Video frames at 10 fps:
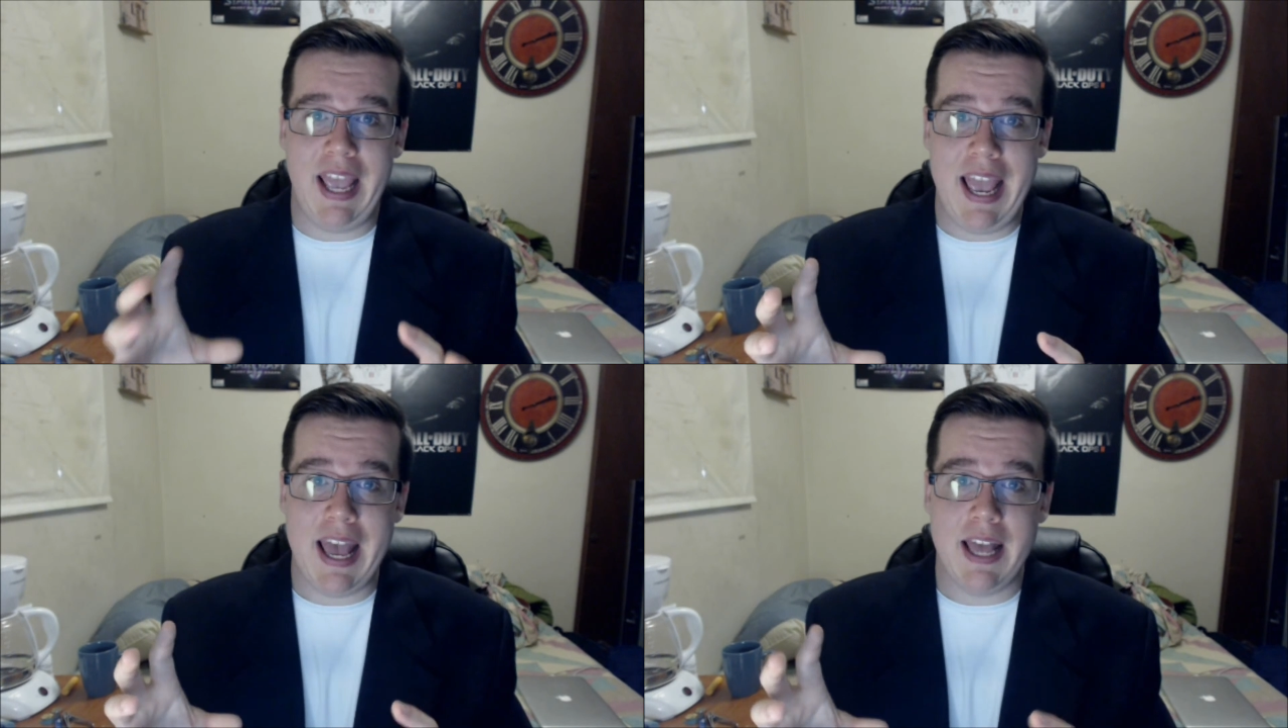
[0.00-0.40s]

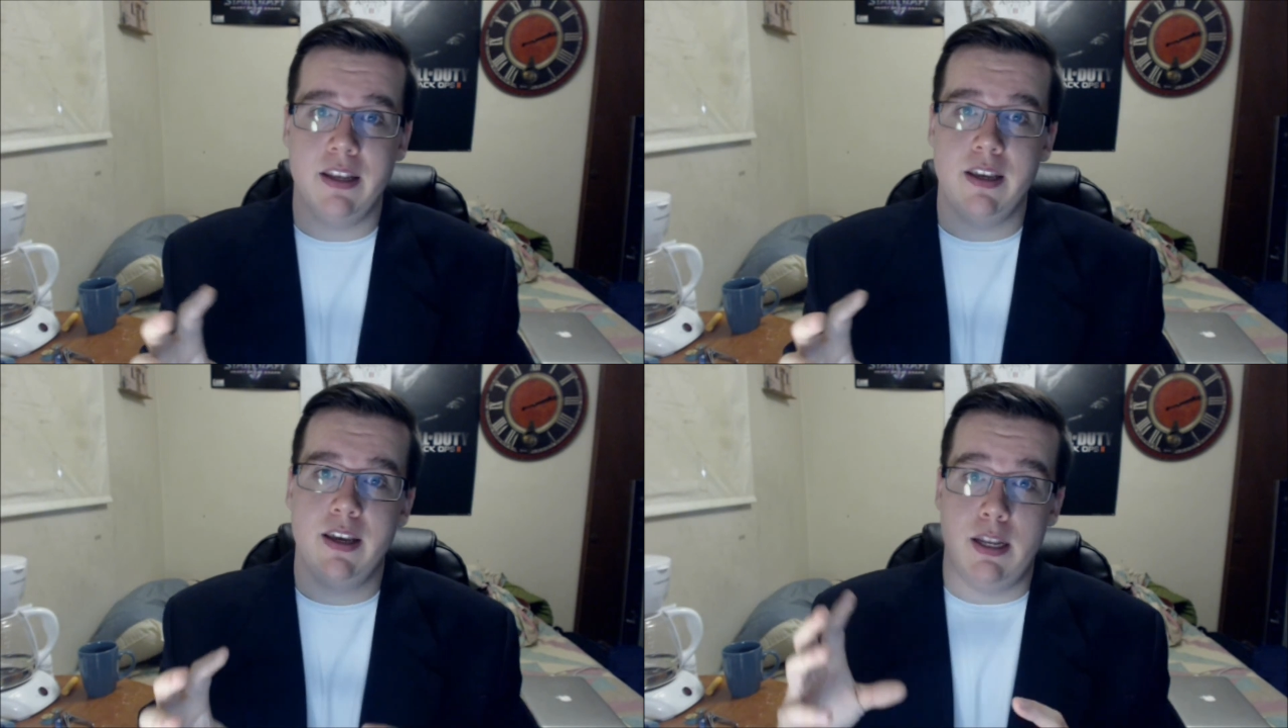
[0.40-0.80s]

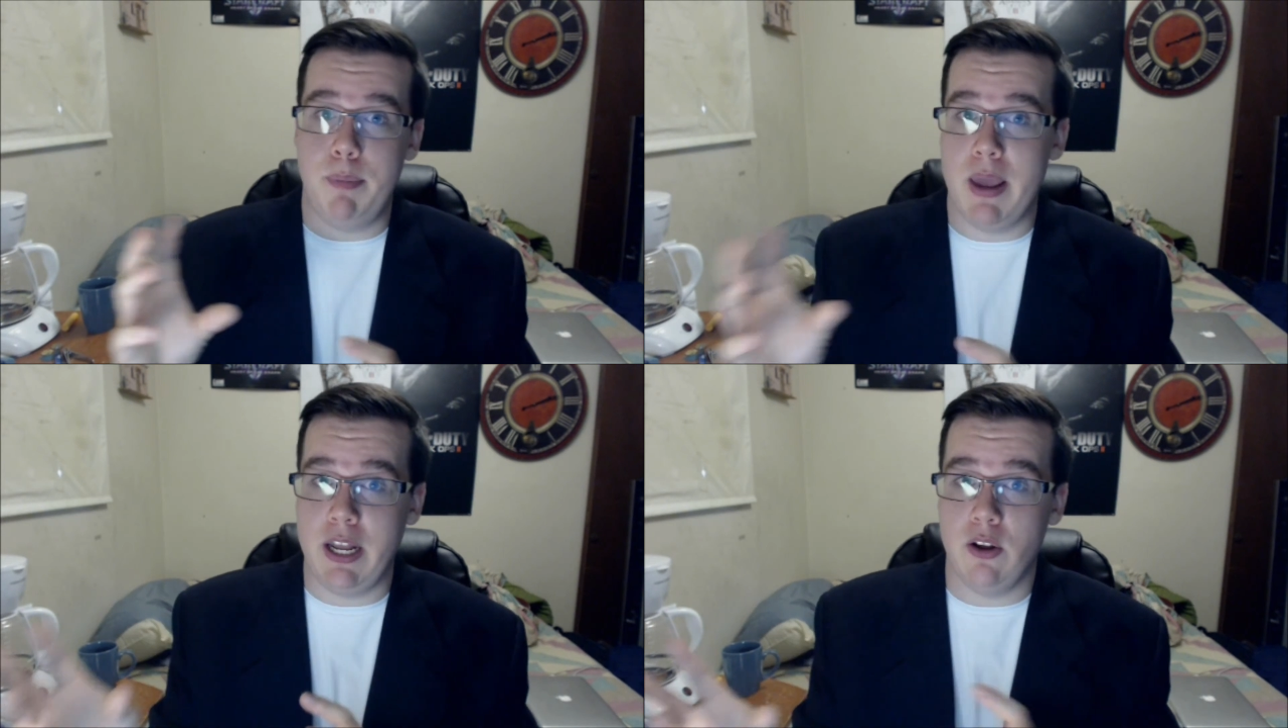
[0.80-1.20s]
and
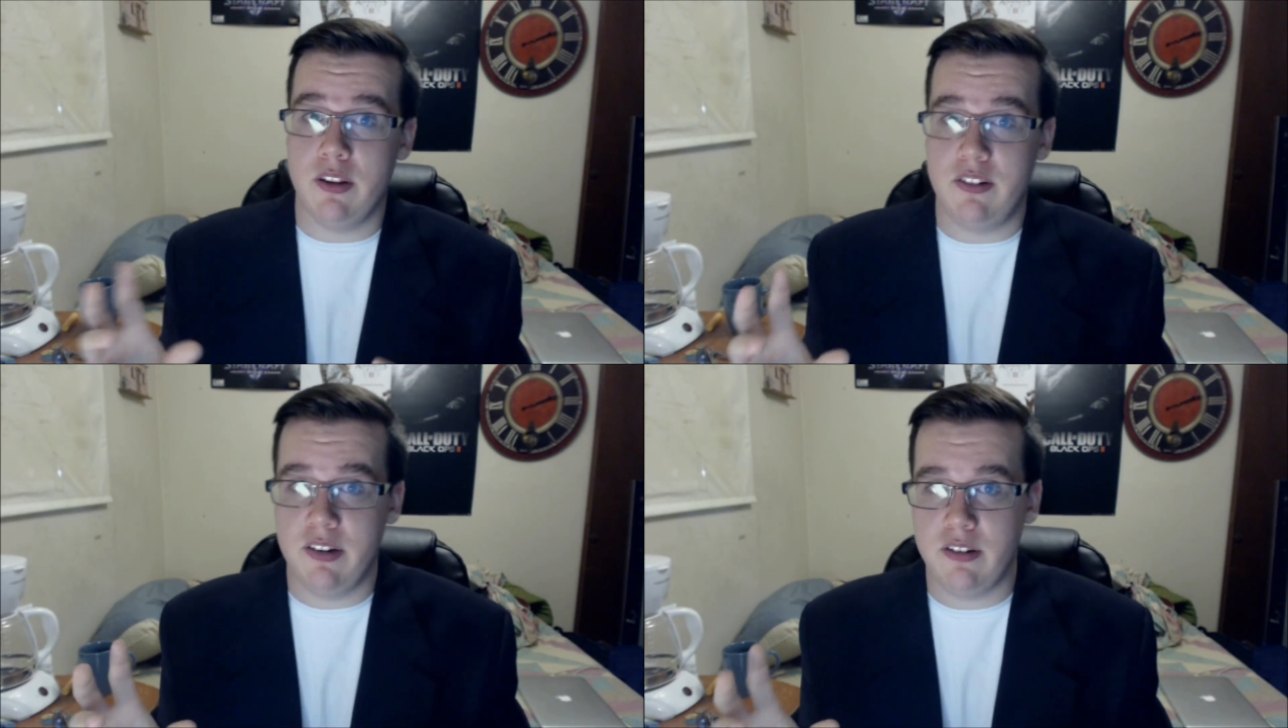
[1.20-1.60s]
depending on
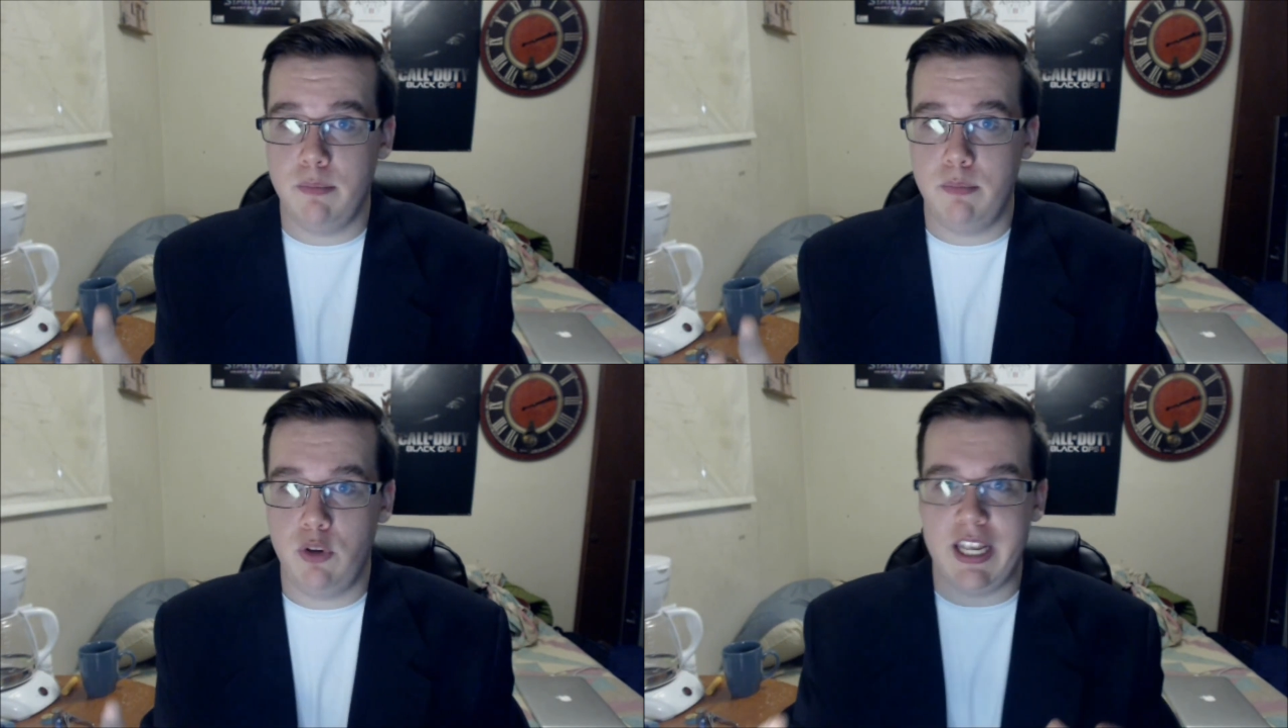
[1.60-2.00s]
the
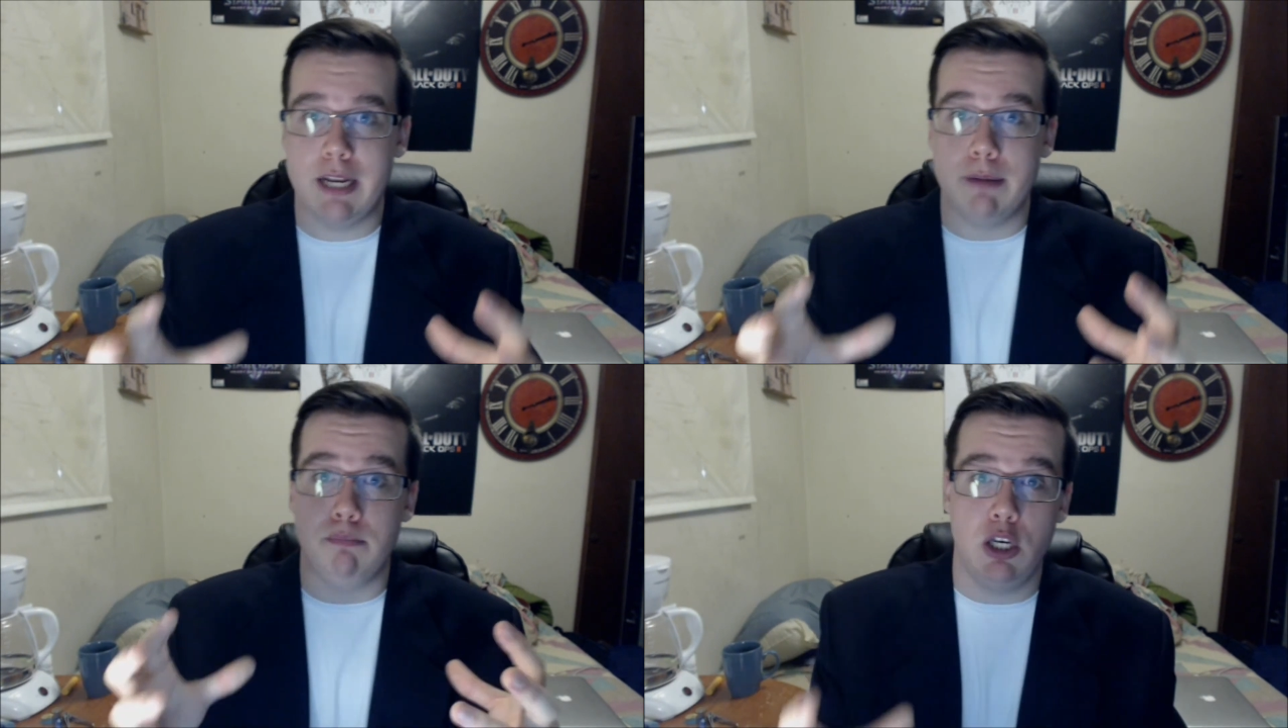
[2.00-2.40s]
system, you're going to
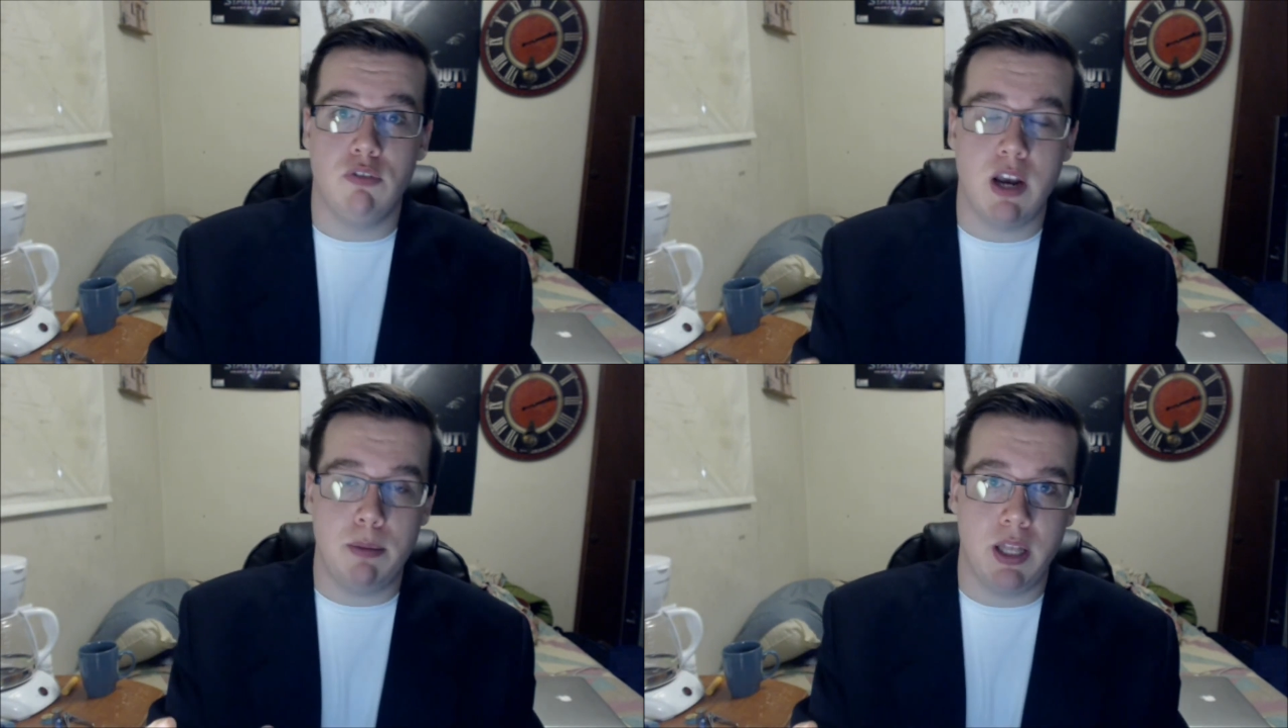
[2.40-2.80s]
get a
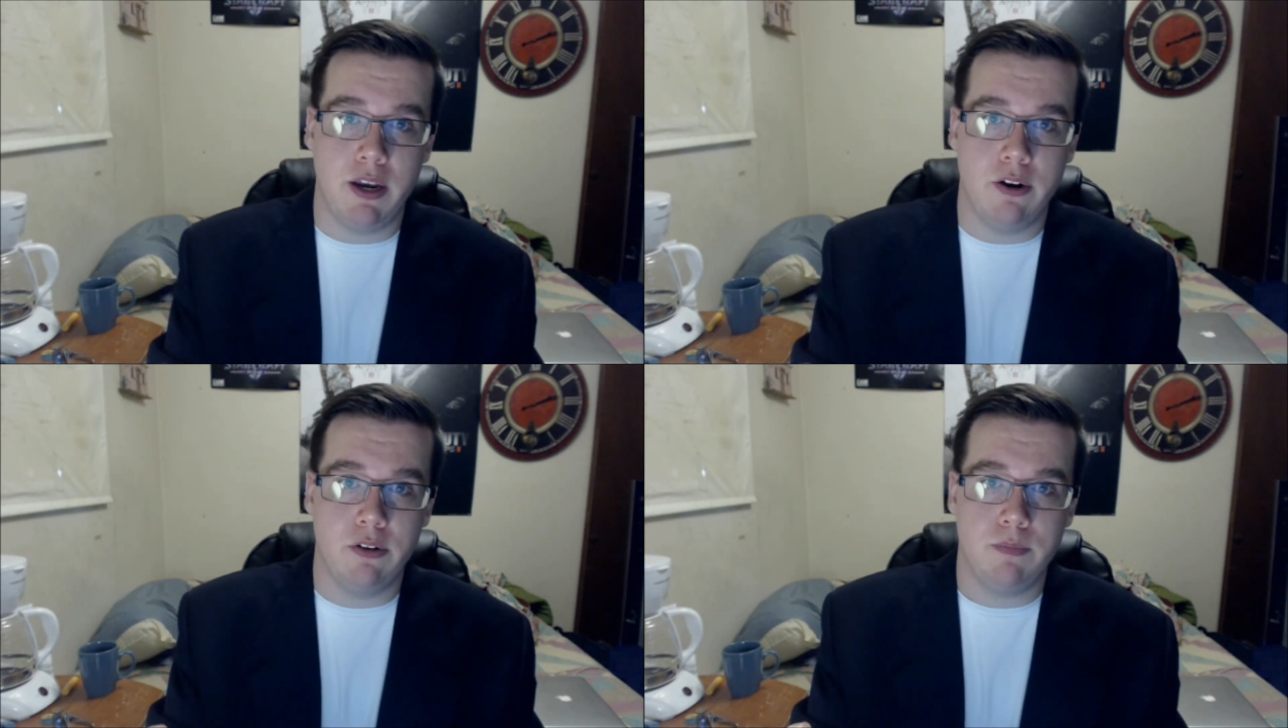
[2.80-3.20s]
Blu-ray
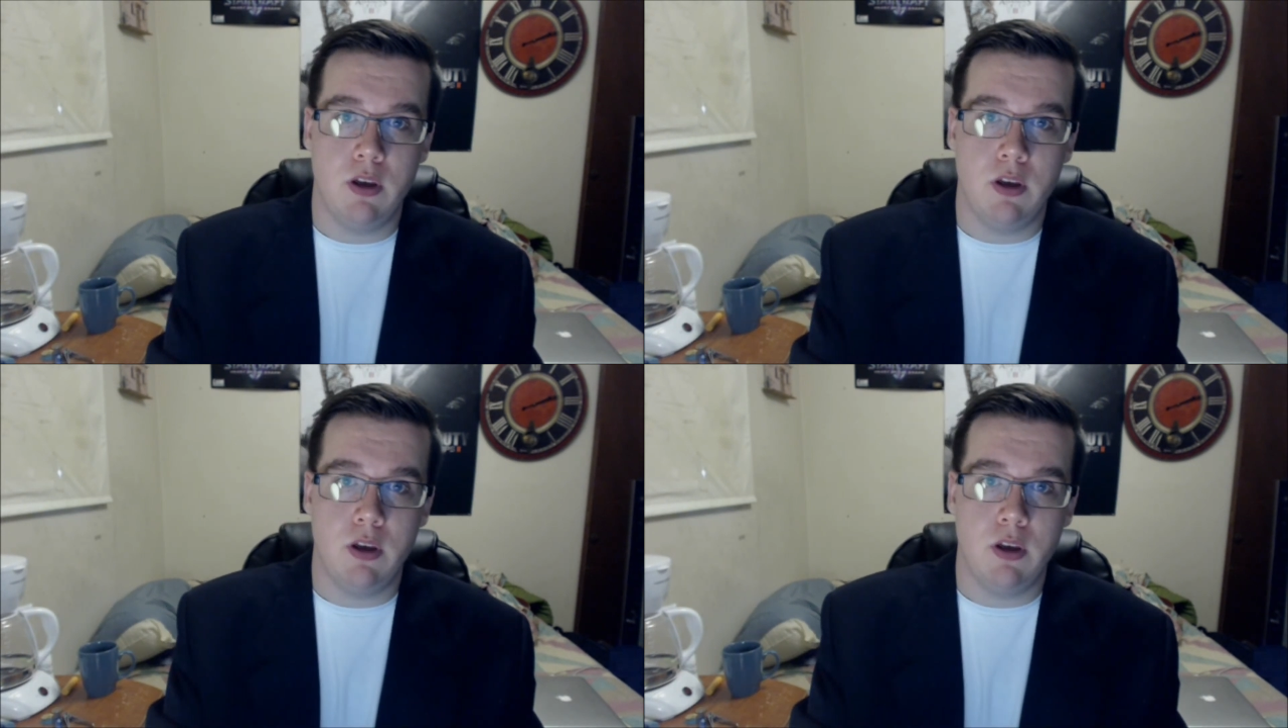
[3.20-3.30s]
player